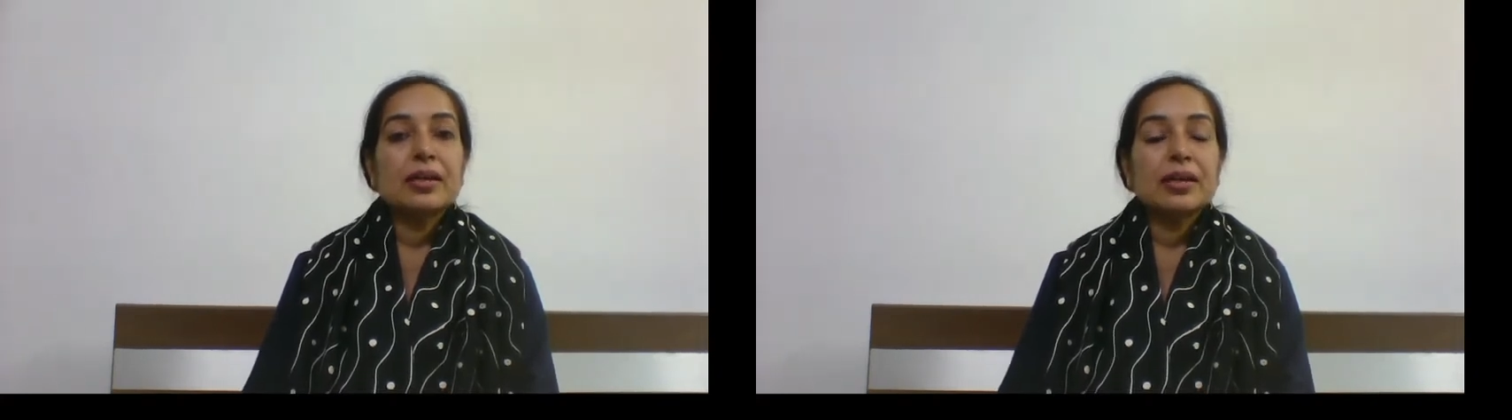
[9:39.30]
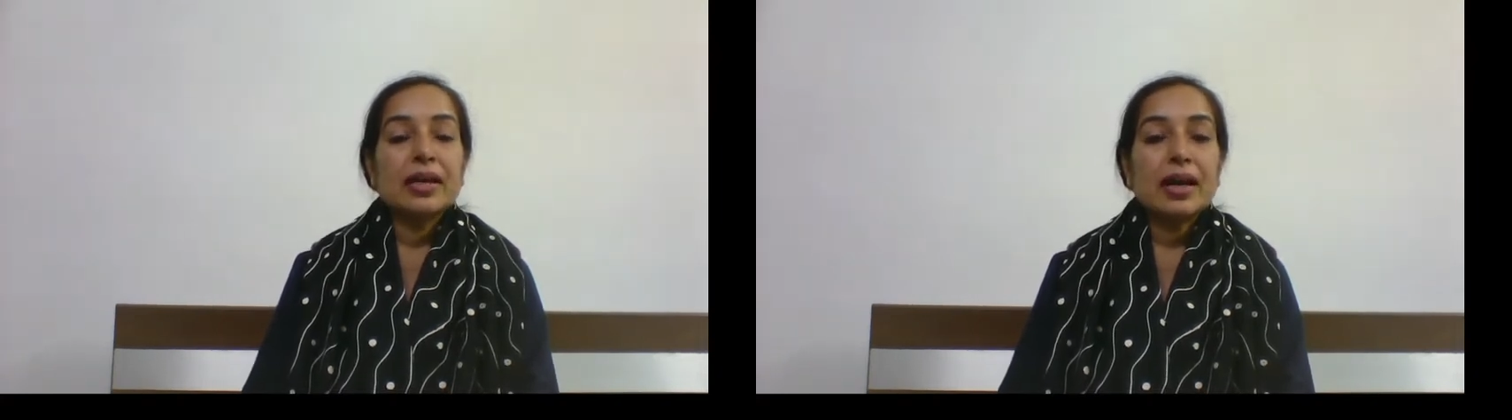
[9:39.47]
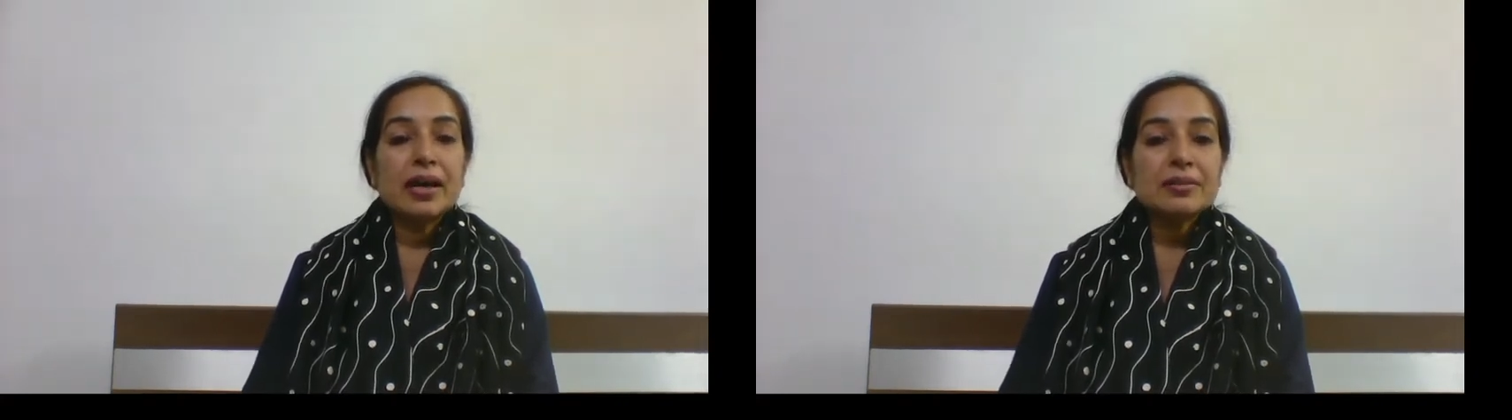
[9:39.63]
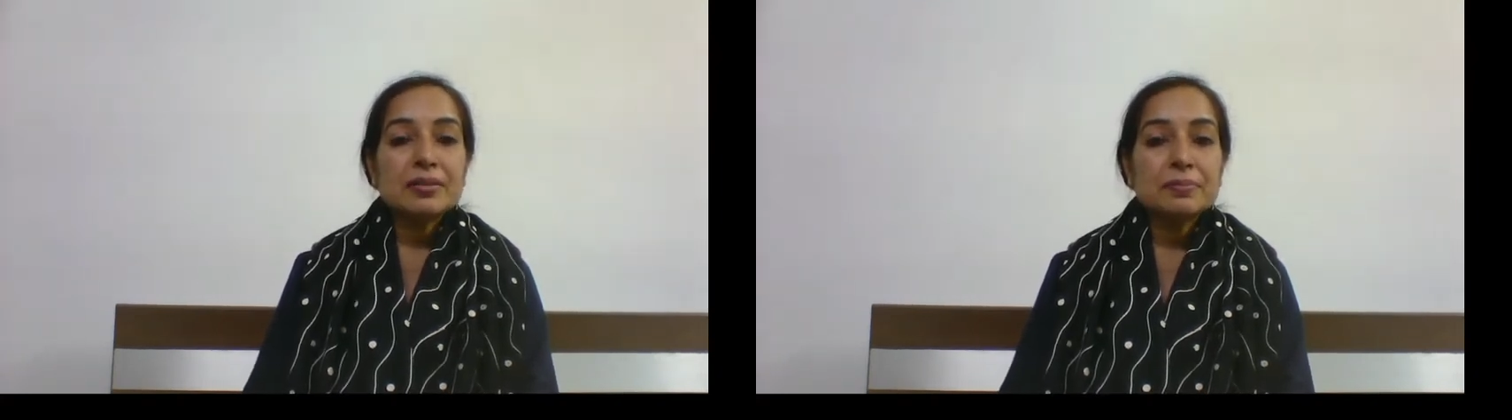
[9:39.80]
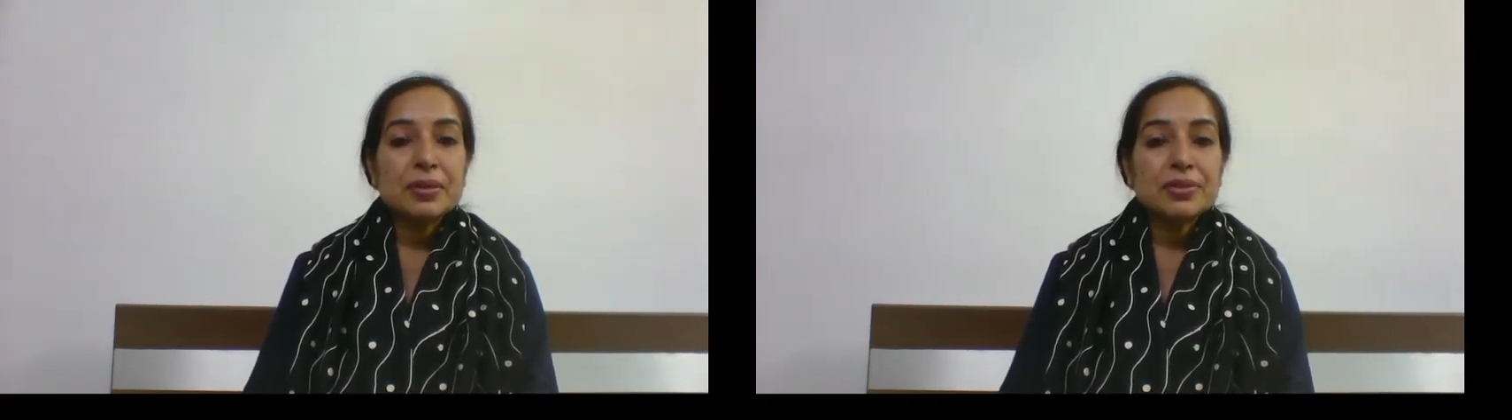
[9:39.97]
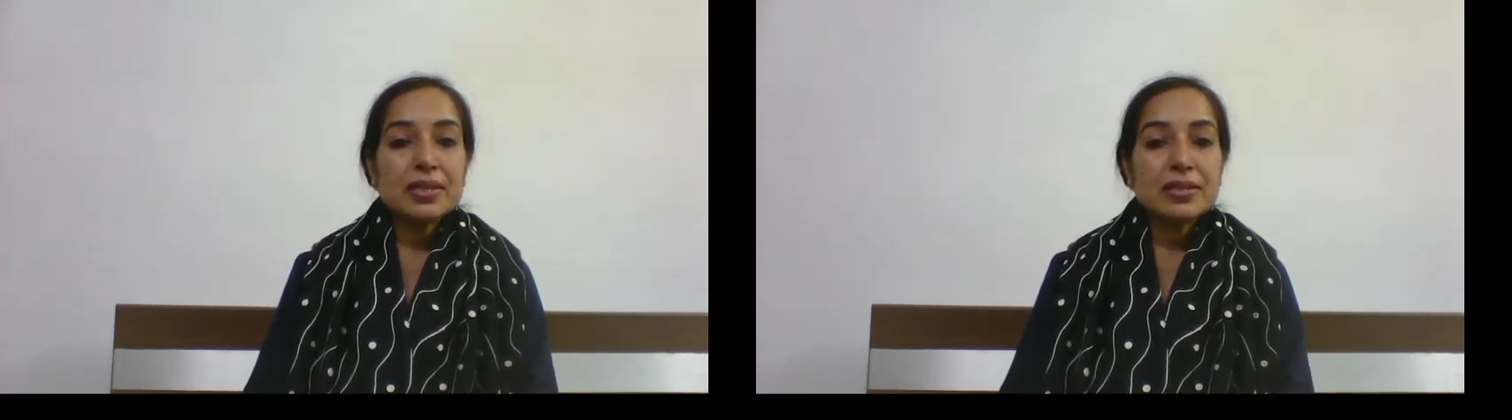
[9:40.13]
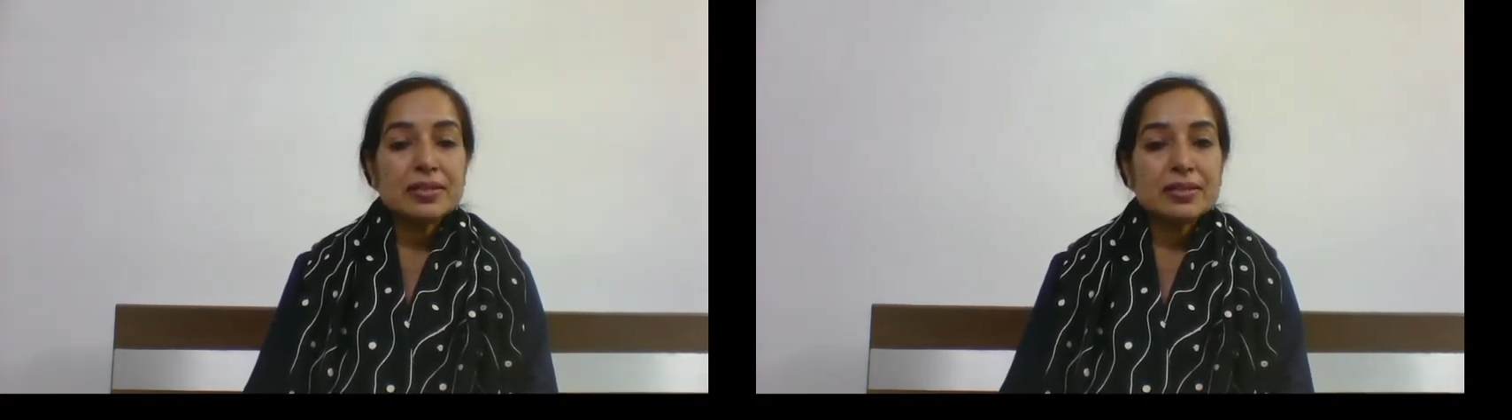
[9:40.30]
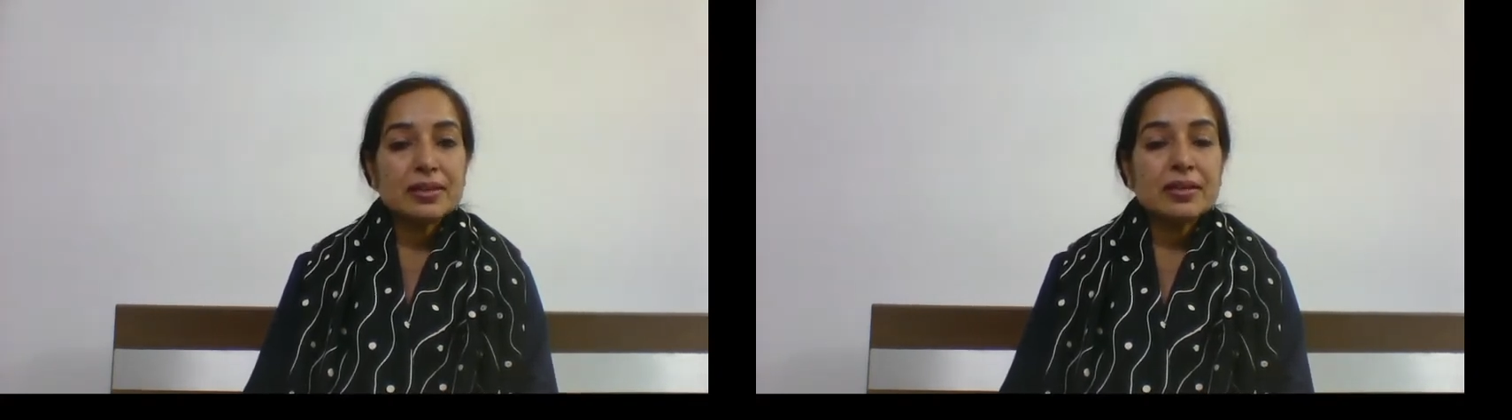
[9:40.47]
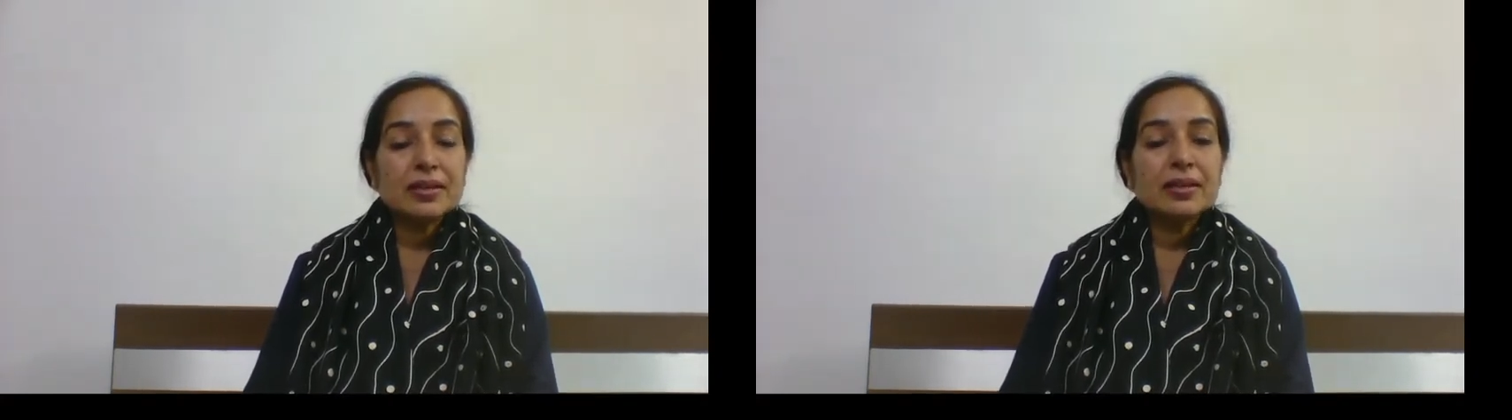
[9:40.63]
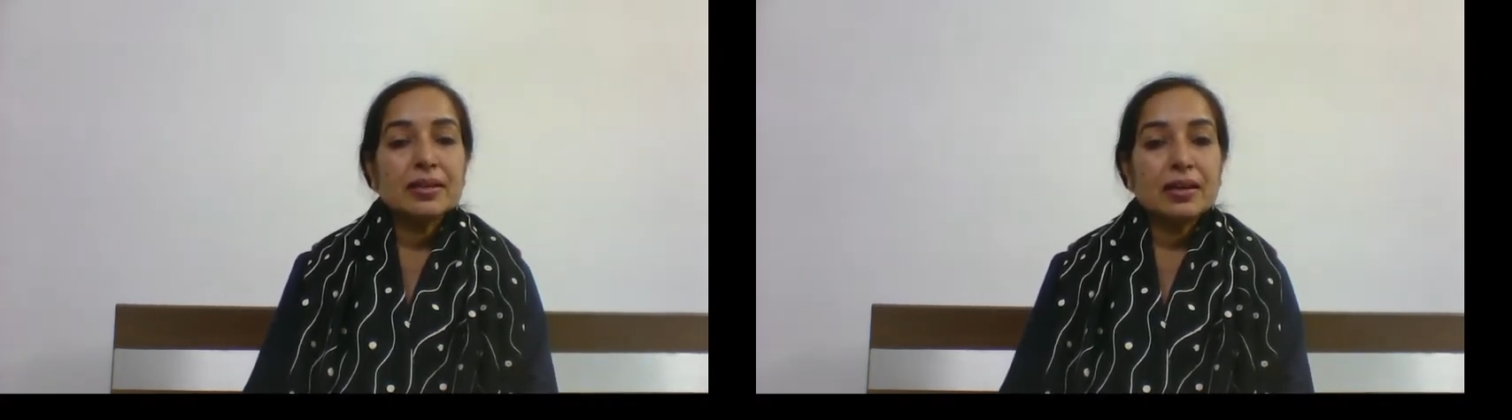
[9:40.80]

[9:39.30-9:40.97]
as majestic,